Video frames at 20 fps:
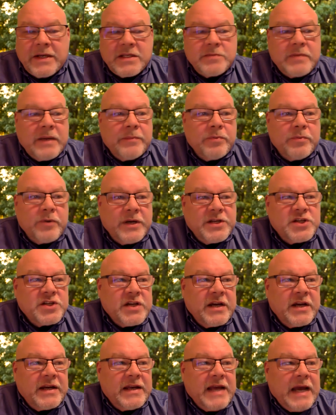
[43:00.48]
to my bright,
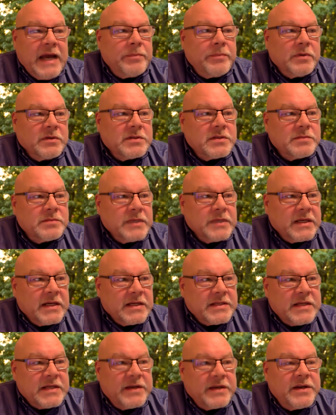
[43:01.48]
shiny apples
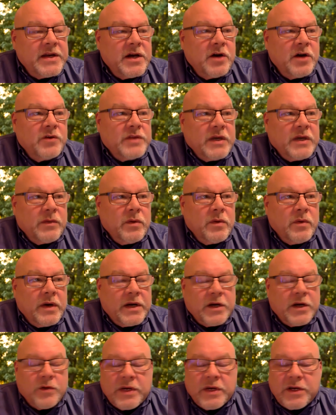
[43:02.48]
because I know that we want
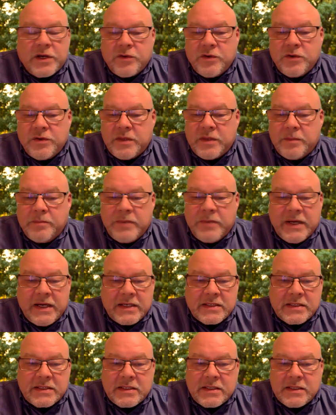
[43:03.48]
to recruit the
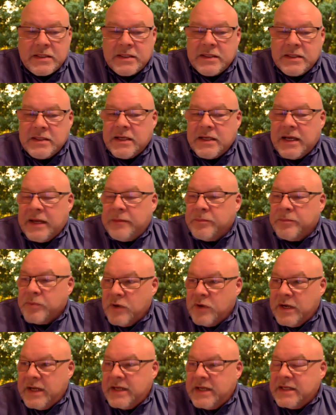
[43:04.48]
best and
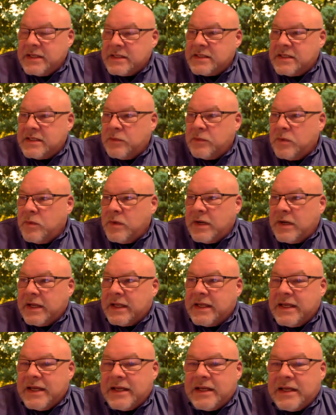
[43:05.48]
brightest and we want to
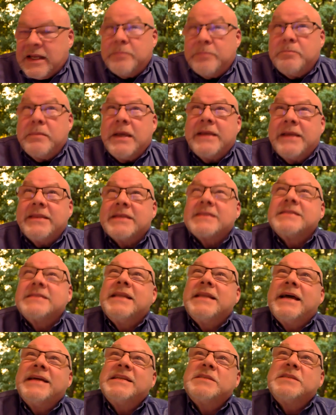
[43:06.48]
get and make this
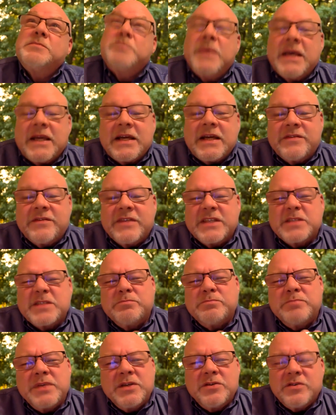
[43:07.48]
nice pick of this
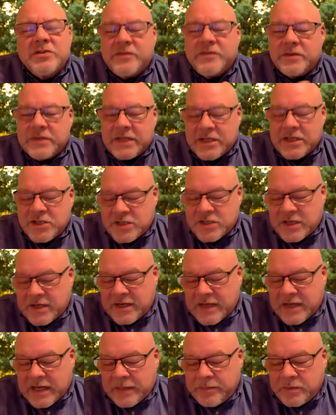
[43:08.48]
beautiful, nice,
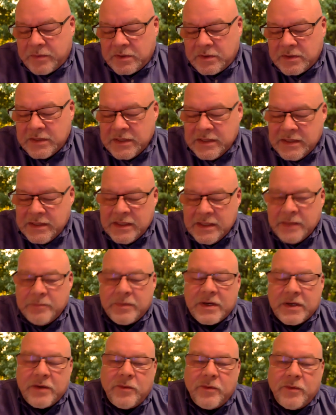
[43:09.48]
shiny apple
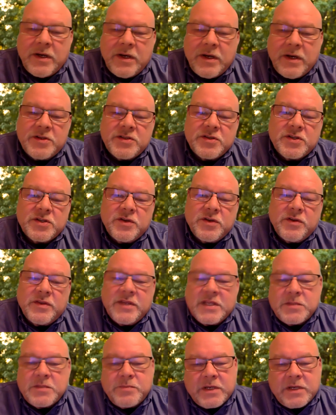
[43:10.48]
but I want to also show you
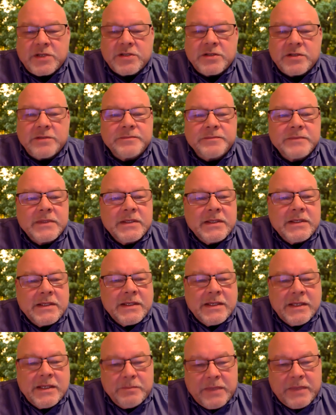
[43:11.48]
this picture
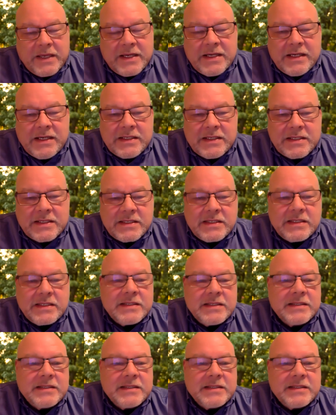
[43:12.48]
because